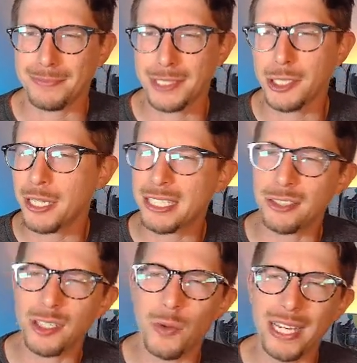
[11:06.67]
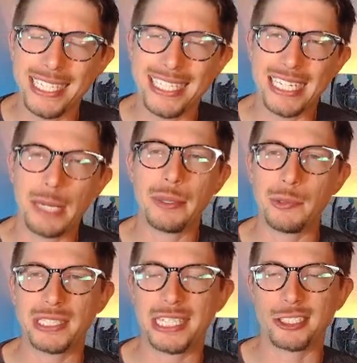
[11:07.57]
So I don't know why they didn't come
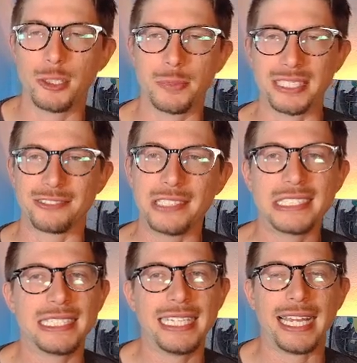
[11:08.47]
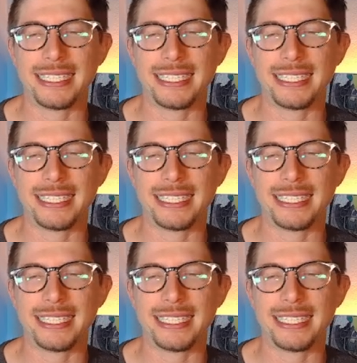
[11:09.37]
in with the Tropius originally.